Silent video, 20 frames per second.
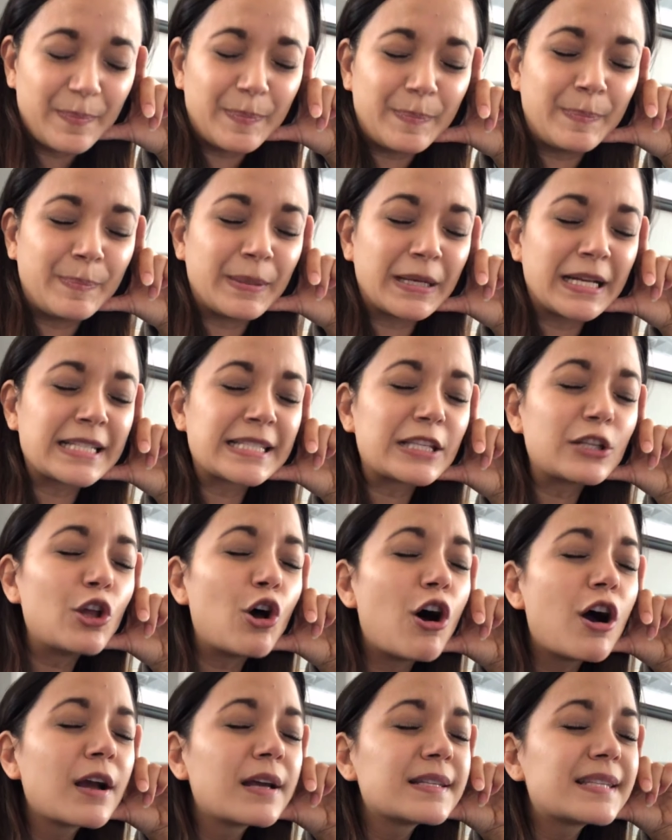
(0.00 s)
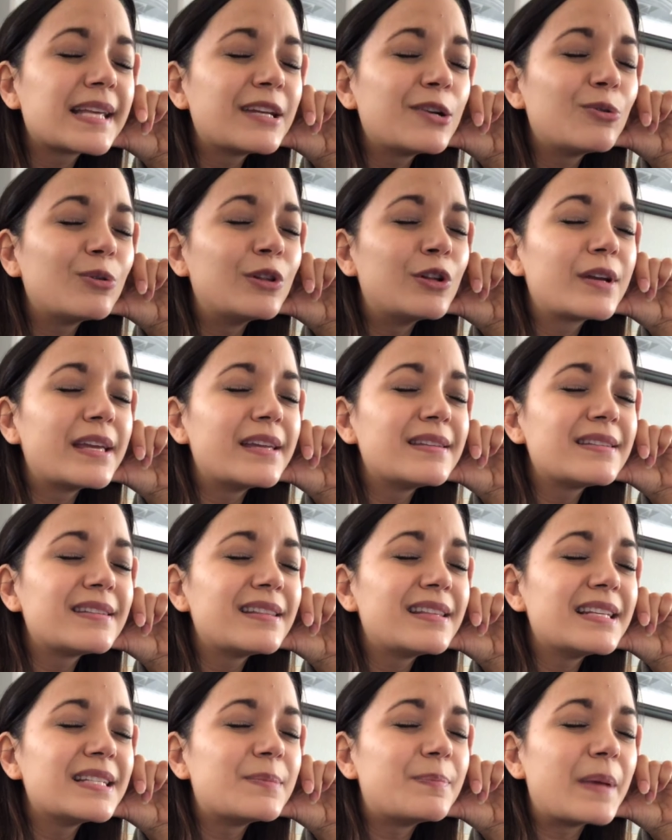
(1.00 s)
But as long as I don't look into
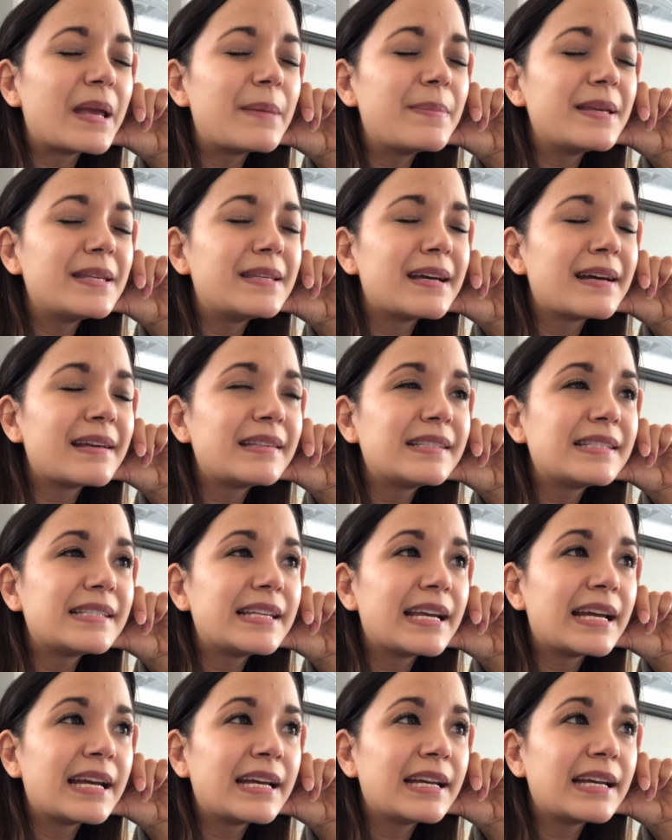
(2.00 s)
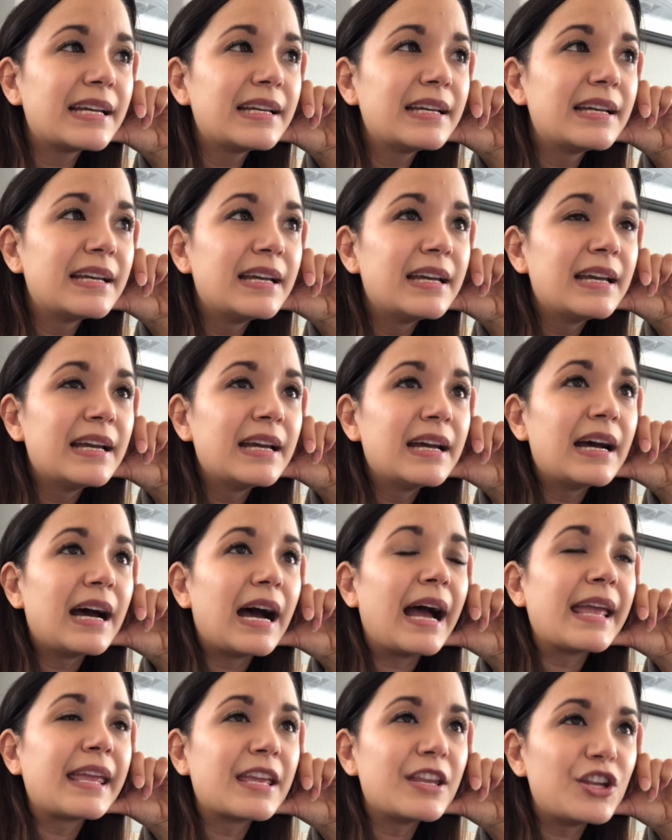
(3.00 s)
these baby deaths yet,
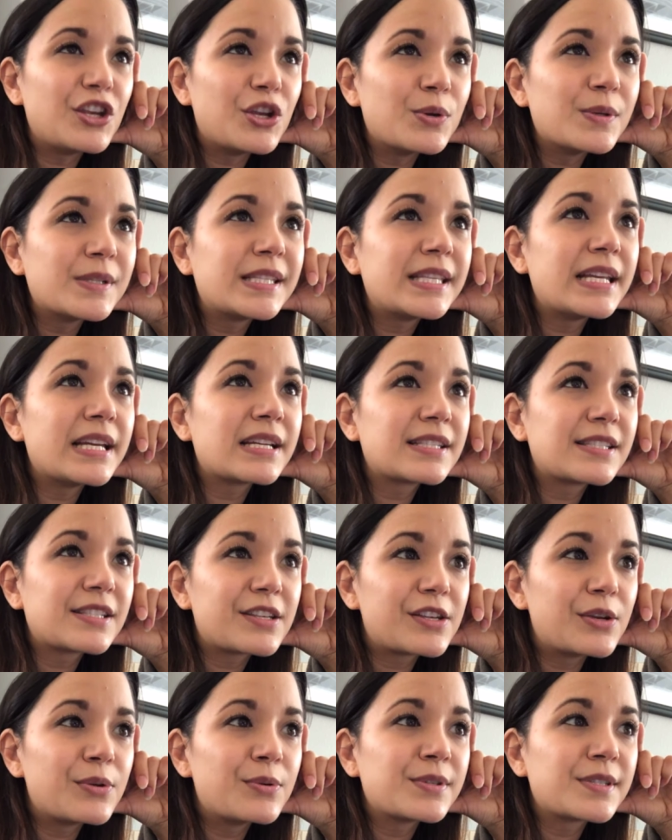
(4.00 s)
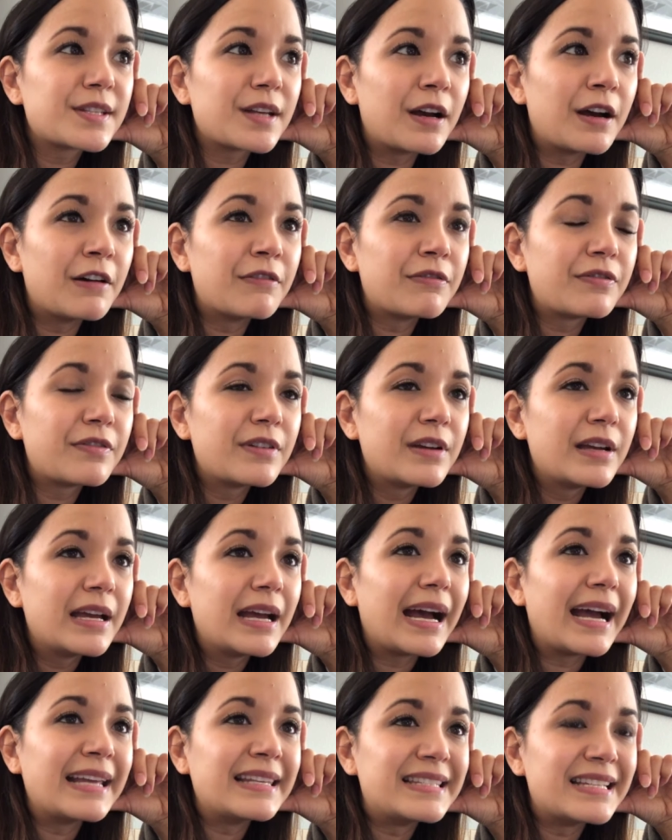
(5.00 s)
I can use the excuse of,
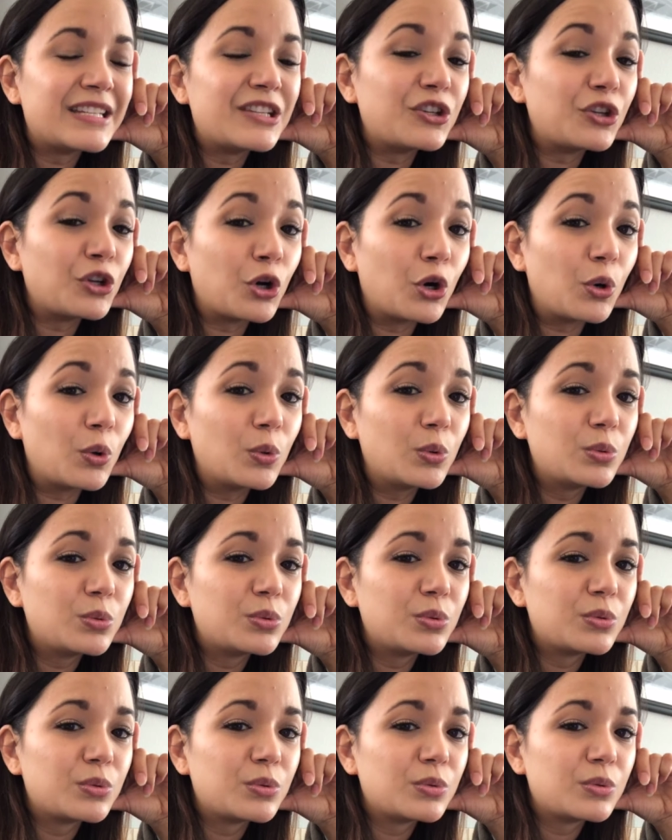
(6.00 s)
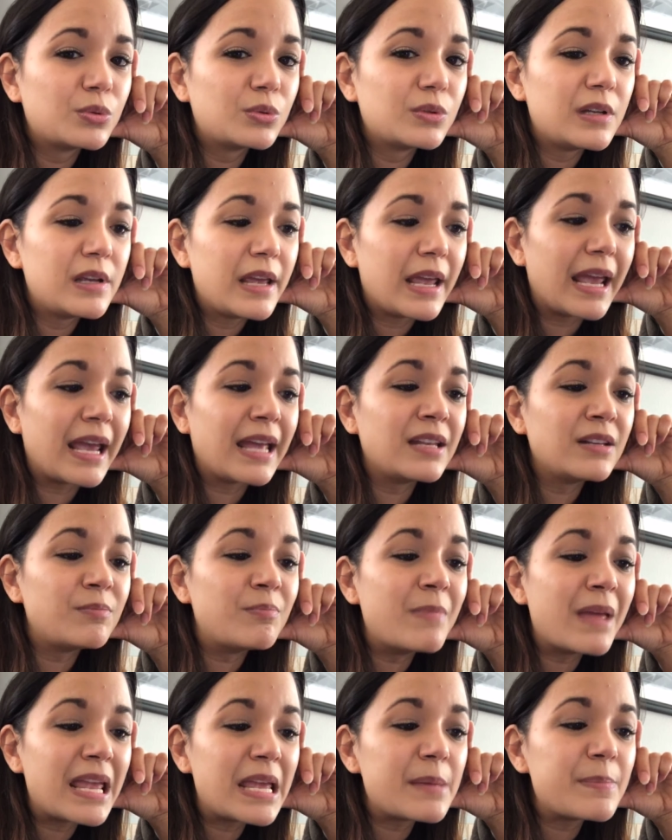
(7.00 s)
I didn't know. And
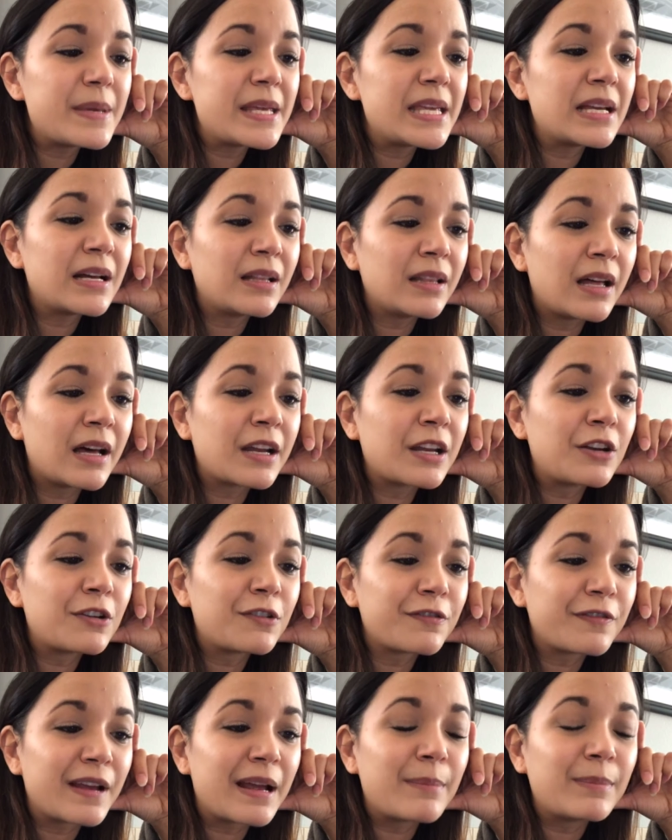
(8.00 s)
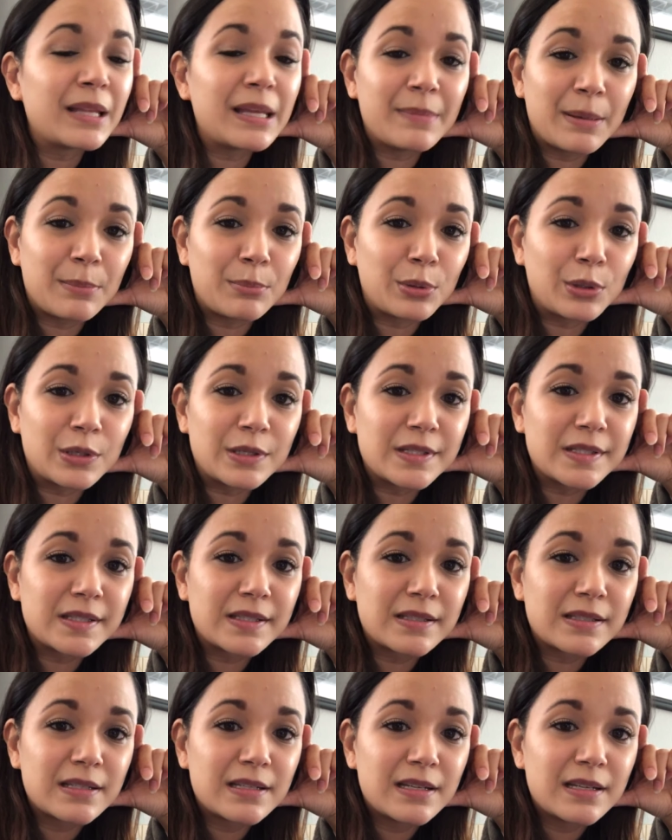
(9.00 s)
maybe a lot of your family members